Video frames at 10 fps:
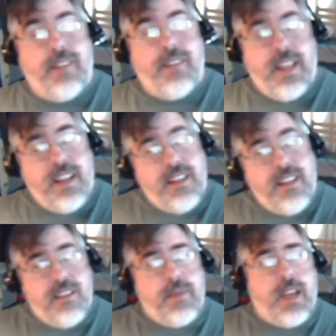I've had
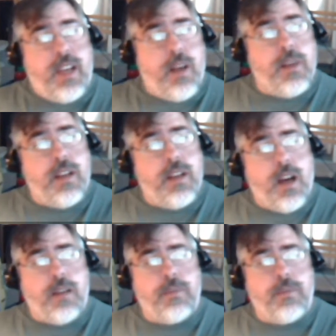that done to me a couple of
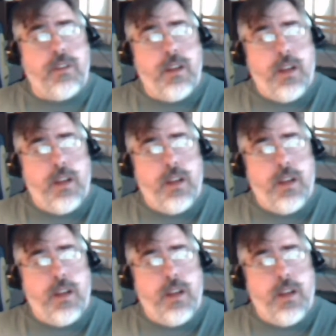times.